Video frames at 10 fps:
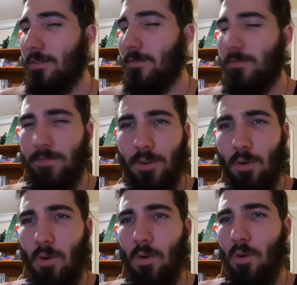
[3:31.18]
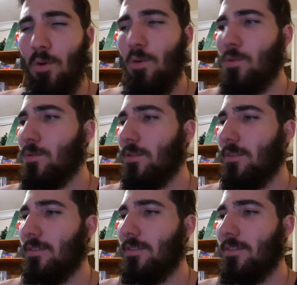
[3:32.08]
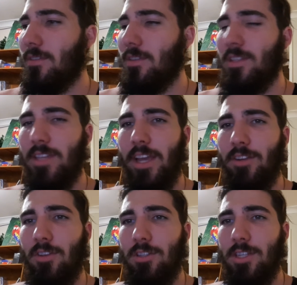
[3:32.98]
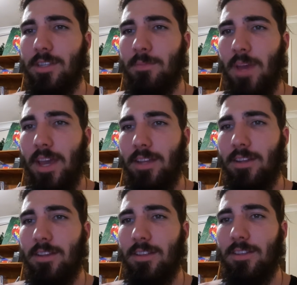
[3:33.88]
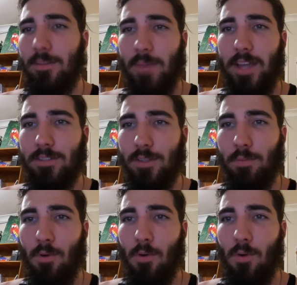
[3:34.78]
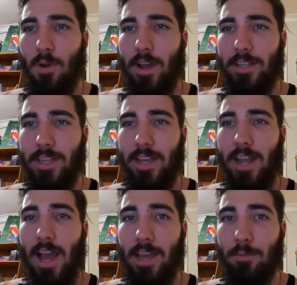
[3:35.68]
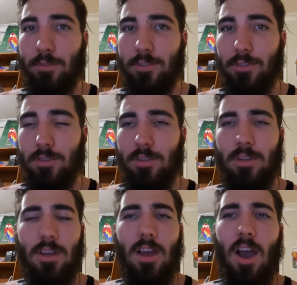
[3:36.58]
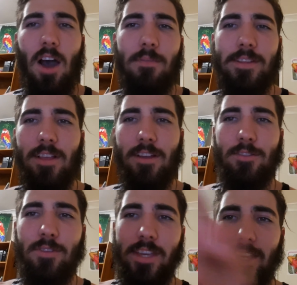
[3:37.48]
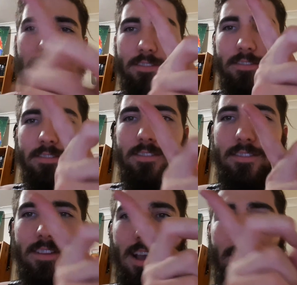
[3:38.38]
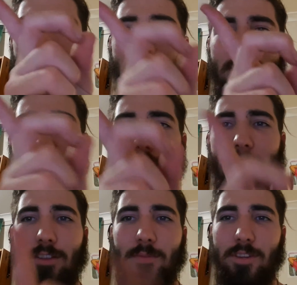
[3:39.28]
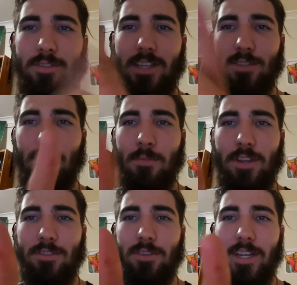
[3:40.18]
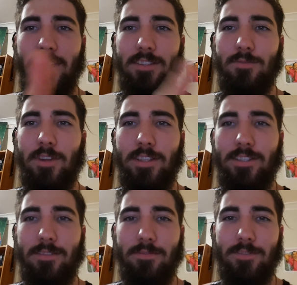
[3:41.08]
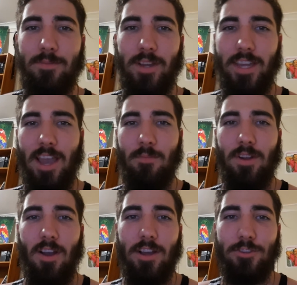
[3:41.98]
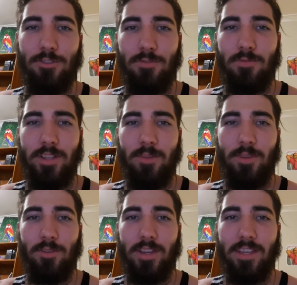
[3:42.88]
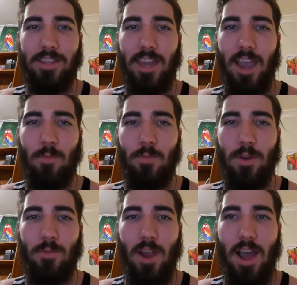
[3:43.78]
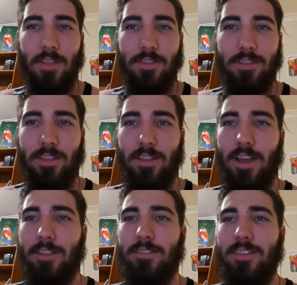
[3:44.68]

for all the technology he's made that makes us poor and yet able to. I've been like looking up this way a little bit because that's where my screen is relative to my camera. I should really be looking at the camera rather than like